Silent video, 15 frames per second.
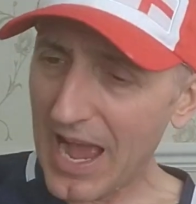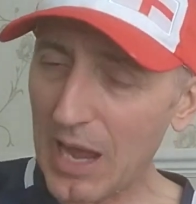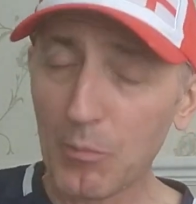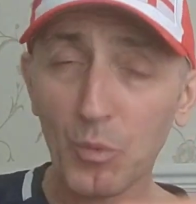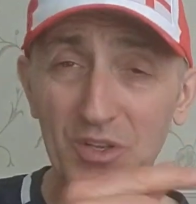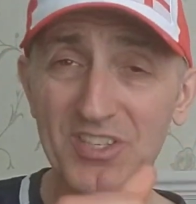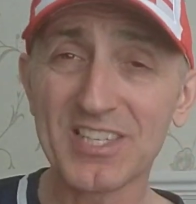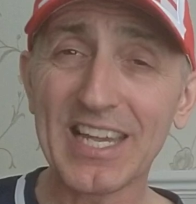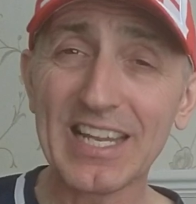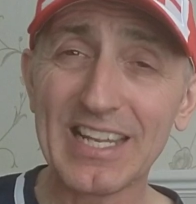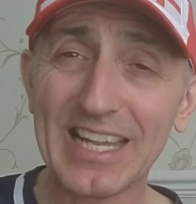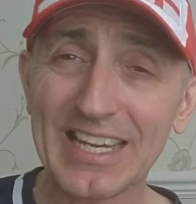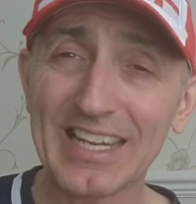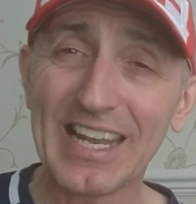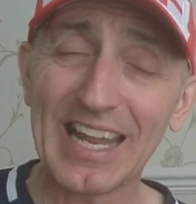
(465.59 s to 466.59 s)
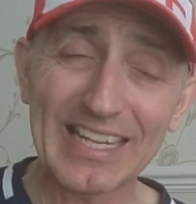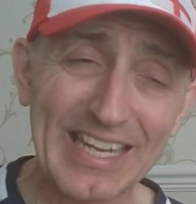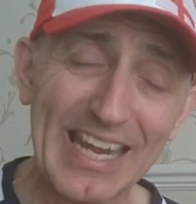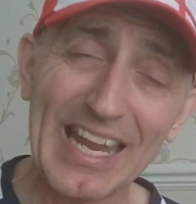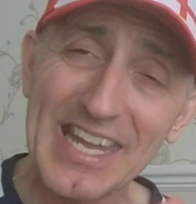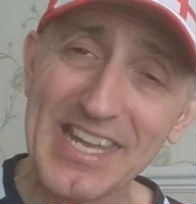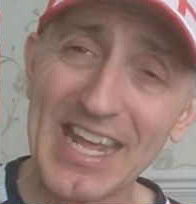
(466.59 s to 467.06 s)
And we'll see Lincoln
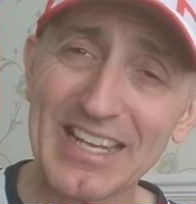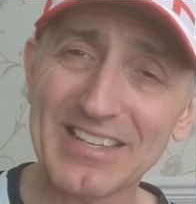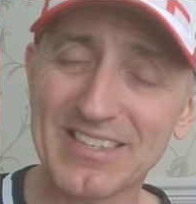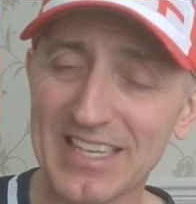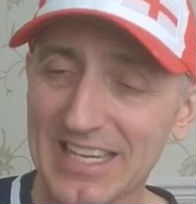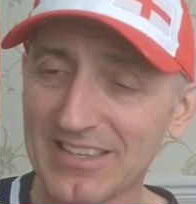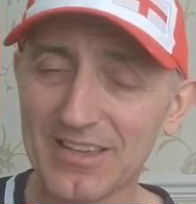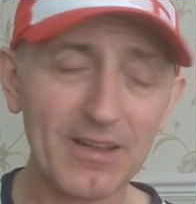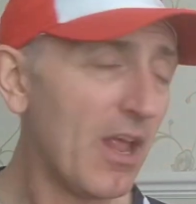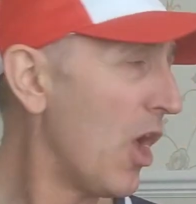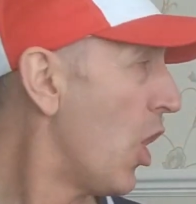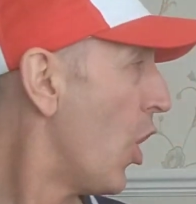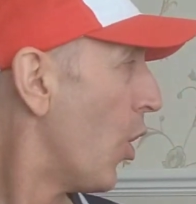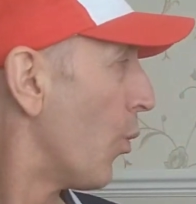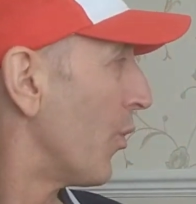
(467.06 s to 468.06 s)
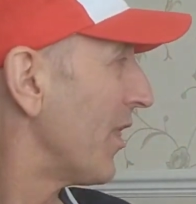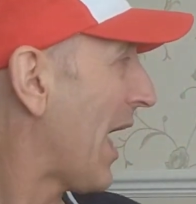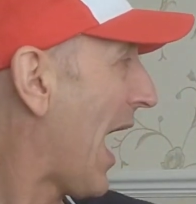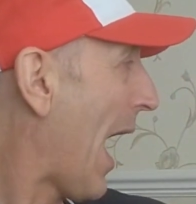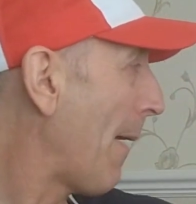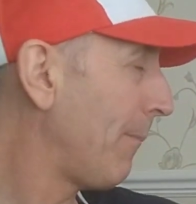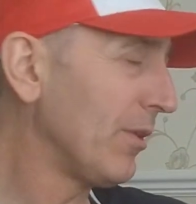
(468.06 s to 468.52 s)
again next season
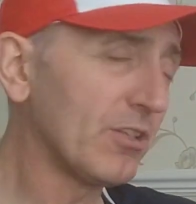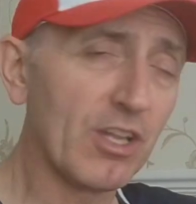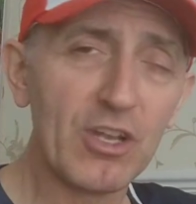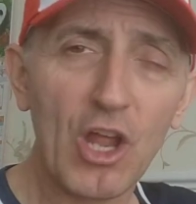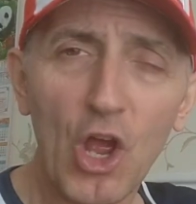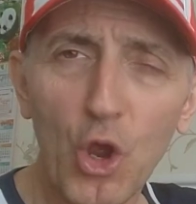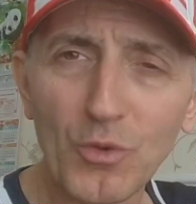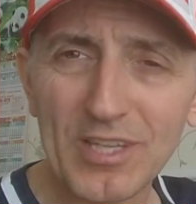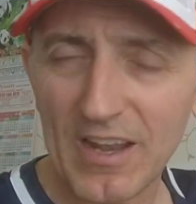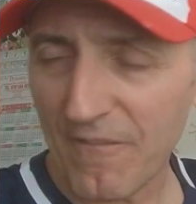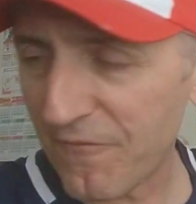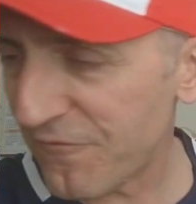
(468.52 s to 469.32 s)
with Appleton, who's had